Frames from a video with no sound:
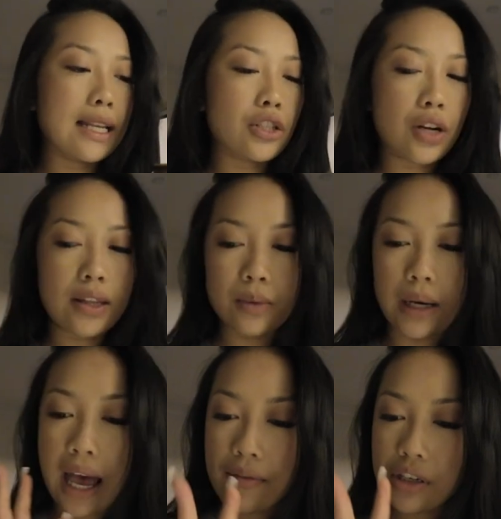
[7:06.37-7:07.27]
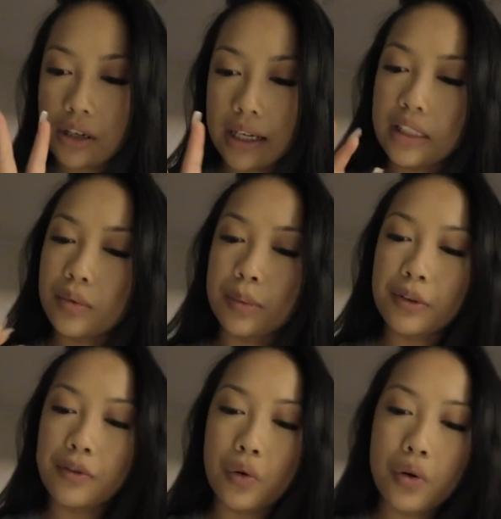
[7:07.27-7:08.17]
let's try this one. I haven't tried this one
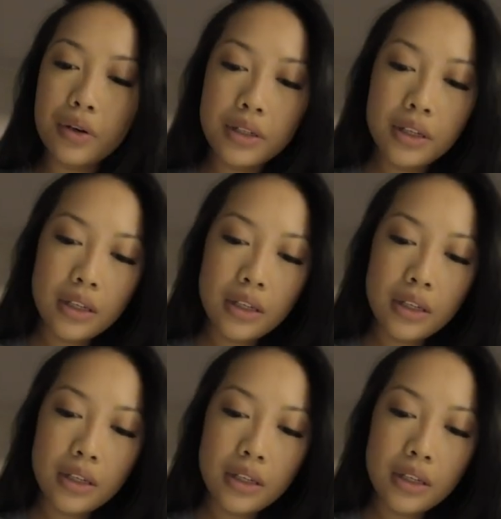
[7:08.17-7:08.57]
before.